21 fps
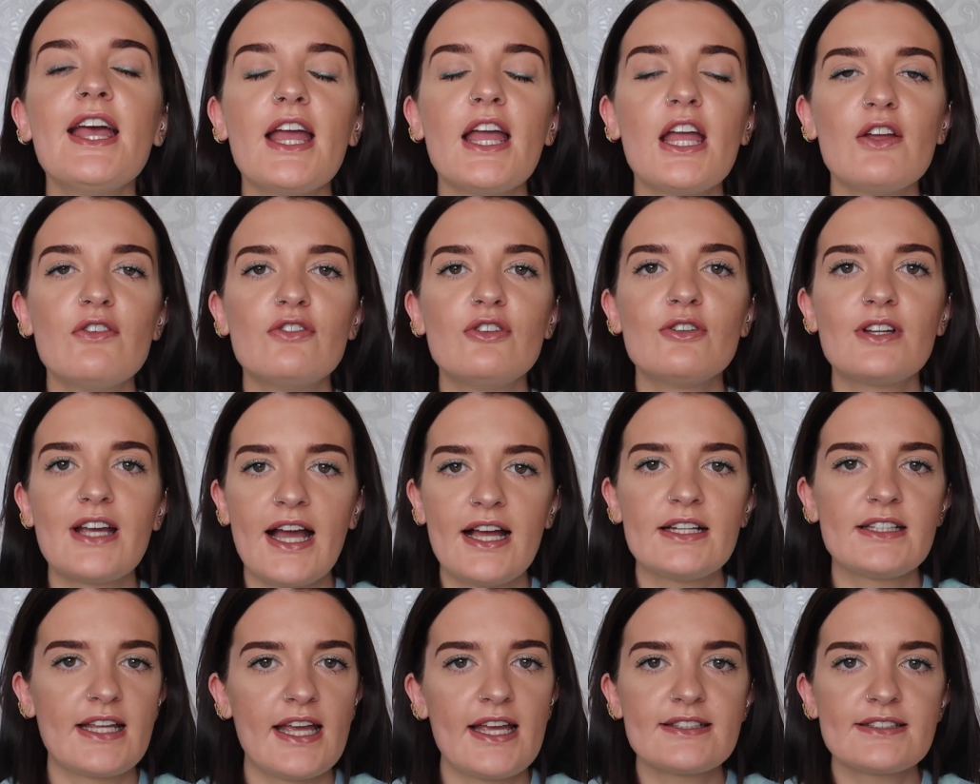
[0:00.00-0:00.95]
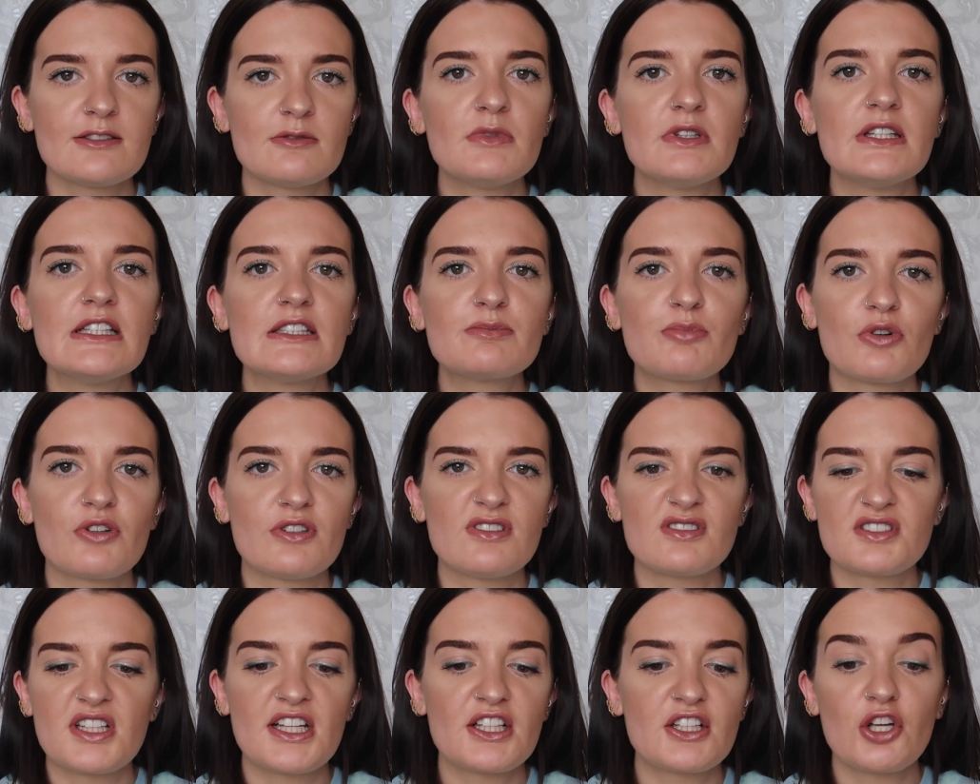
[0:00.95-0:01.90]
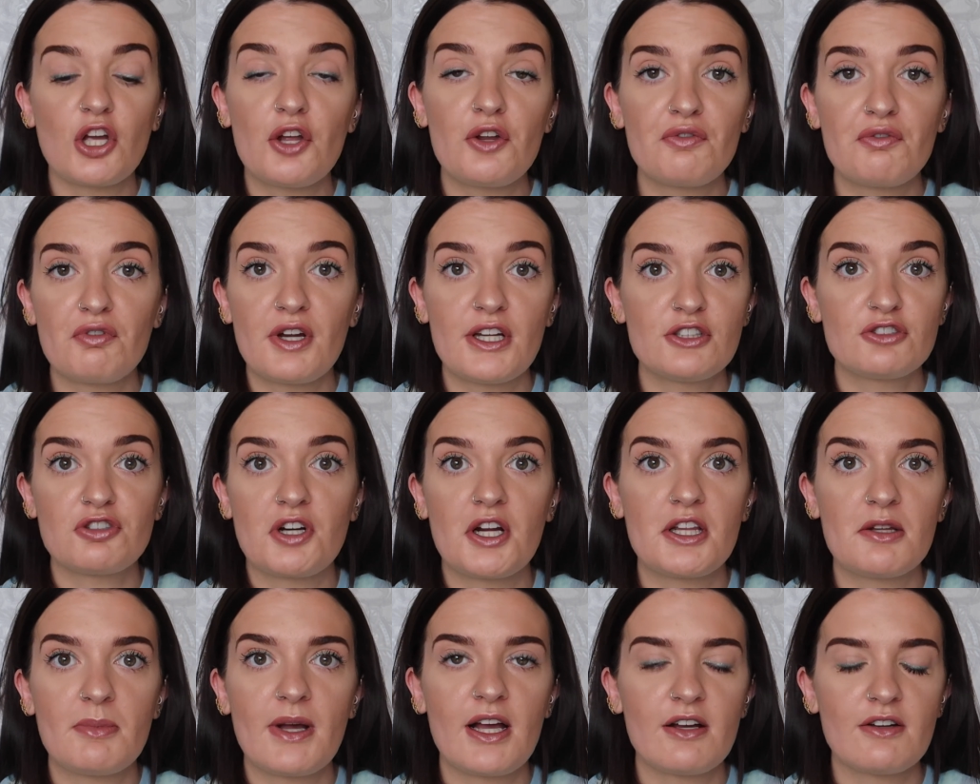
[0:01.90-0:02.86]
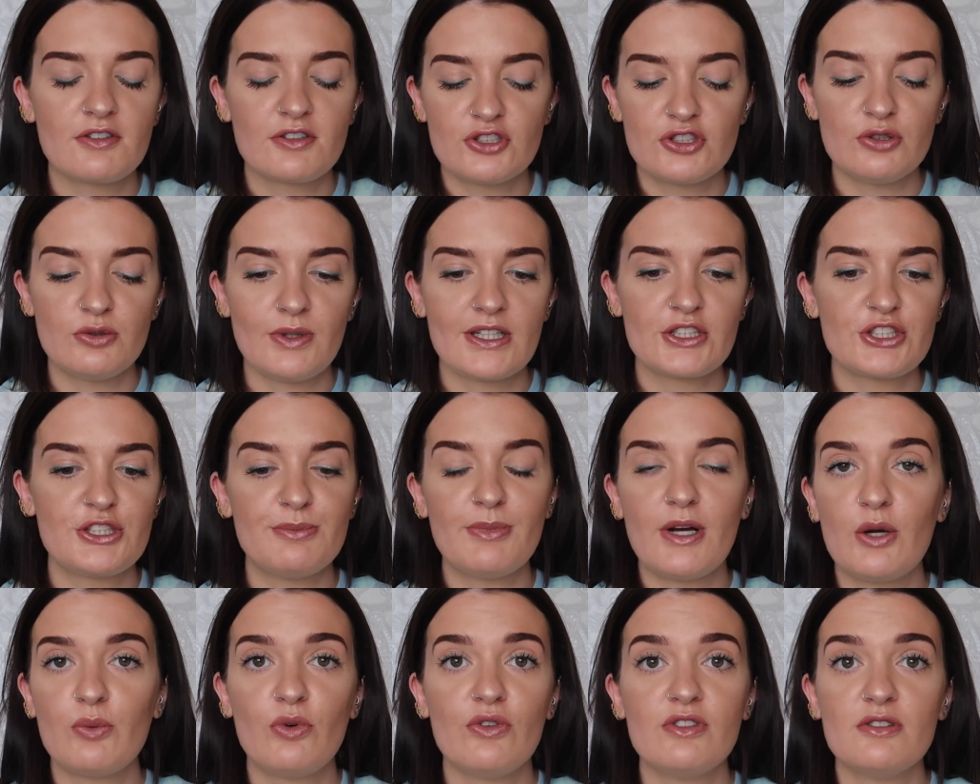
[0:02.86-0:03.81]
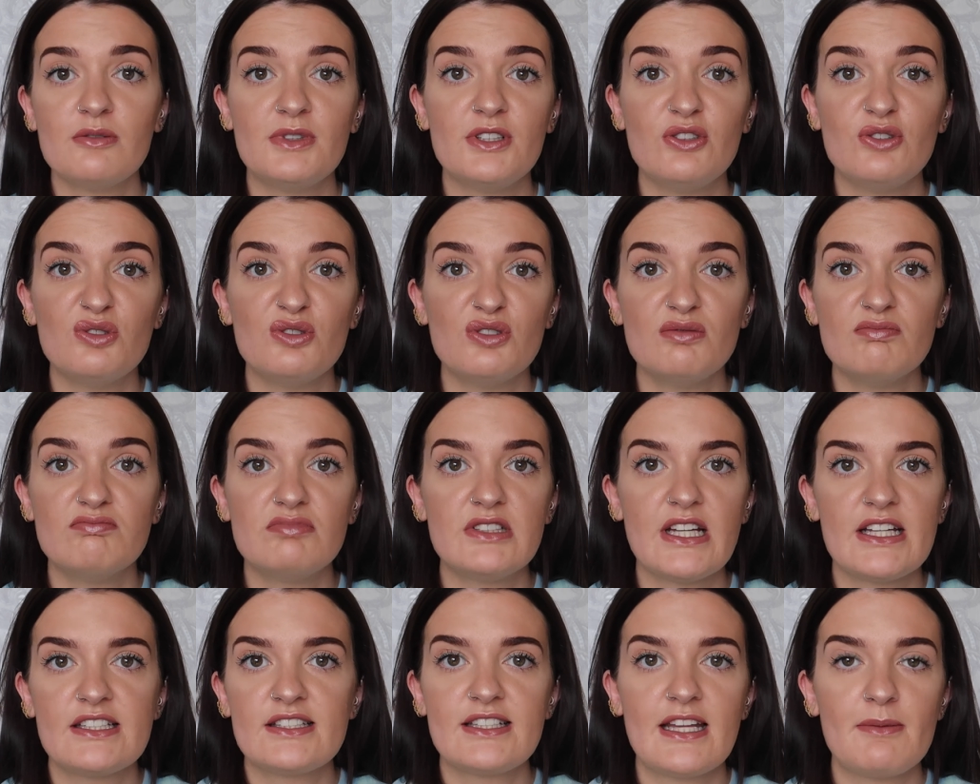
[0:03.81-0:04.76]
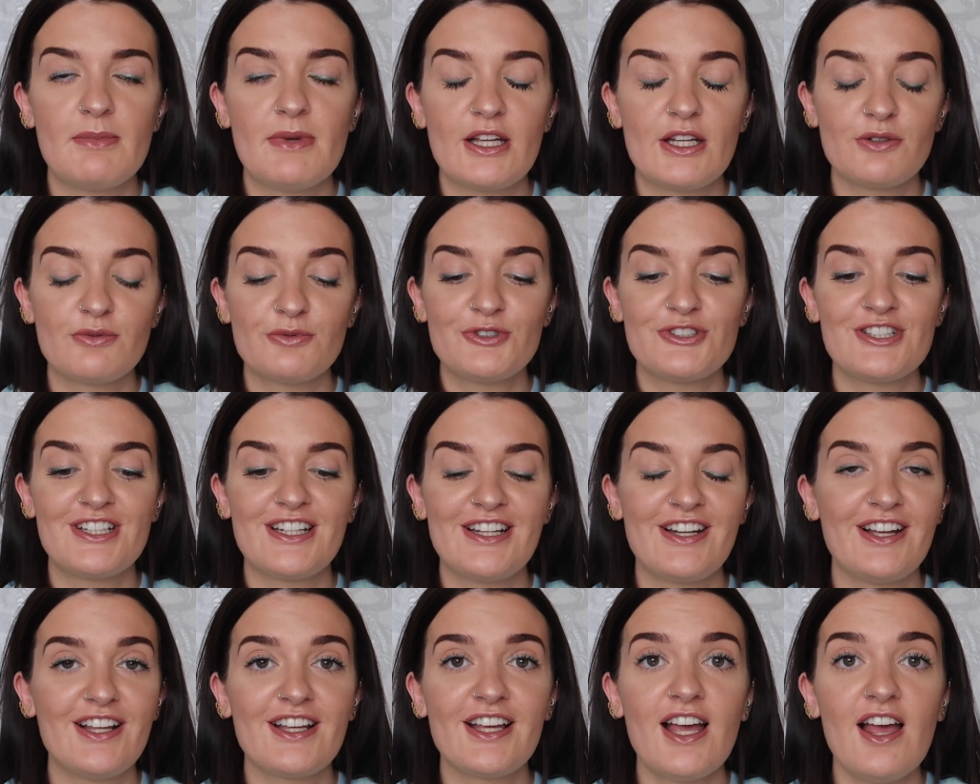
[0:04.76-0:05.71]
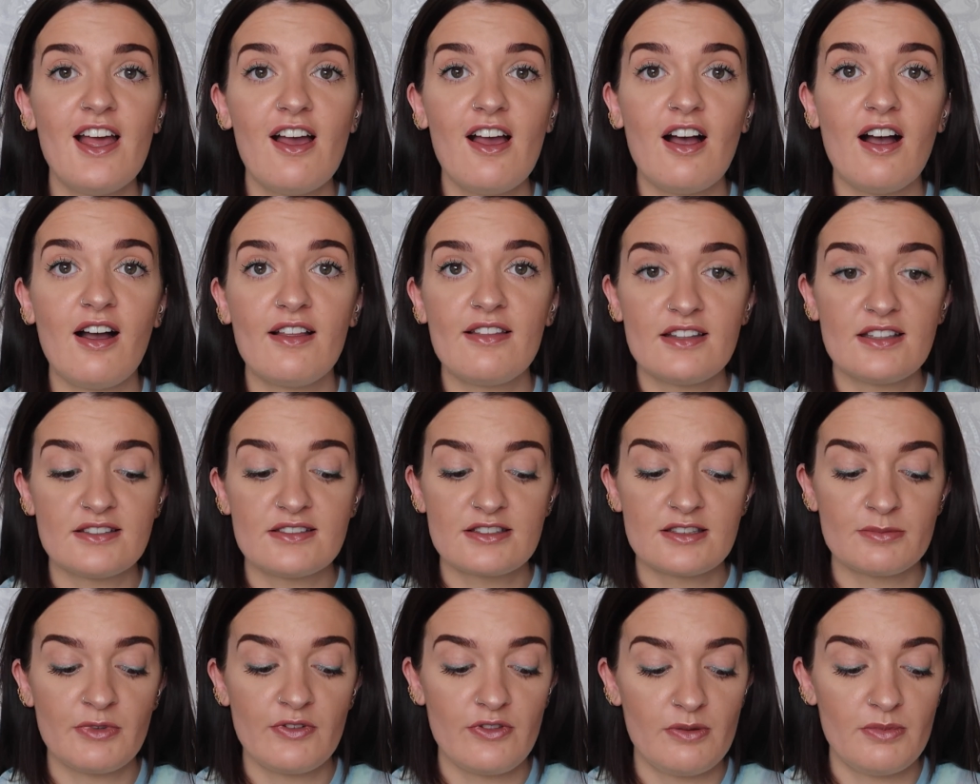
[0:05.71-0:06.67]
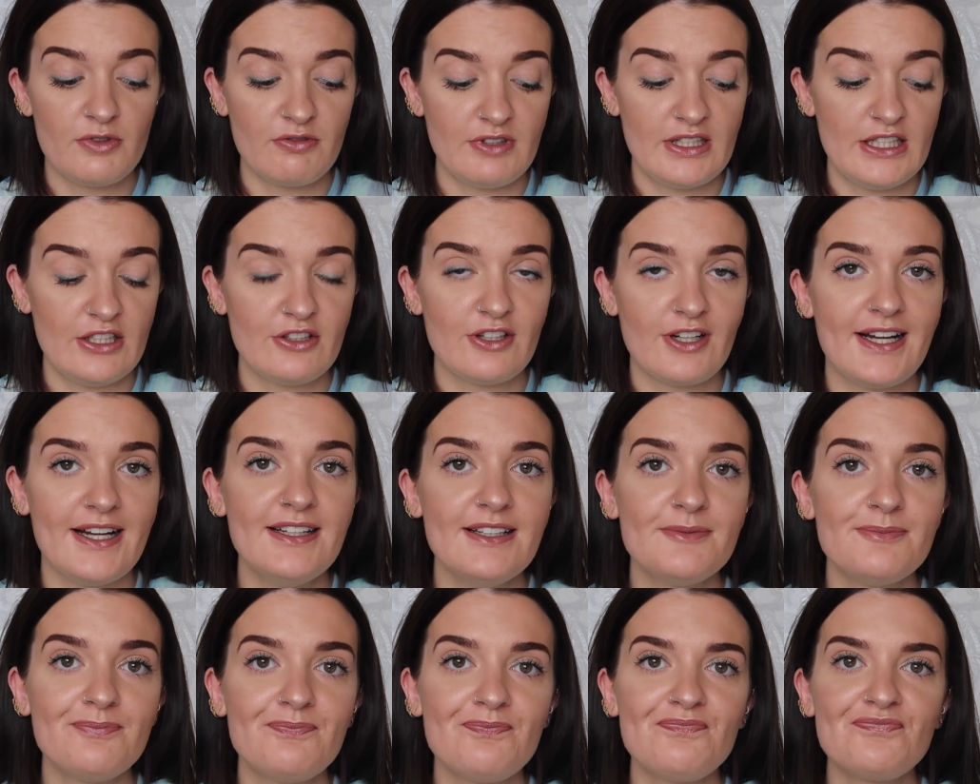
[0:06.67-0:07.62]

If you can get some of these products, like, go for it and try them out, because you actually might want them in your day-to-day makeup routine. Like, I think some of them are really great.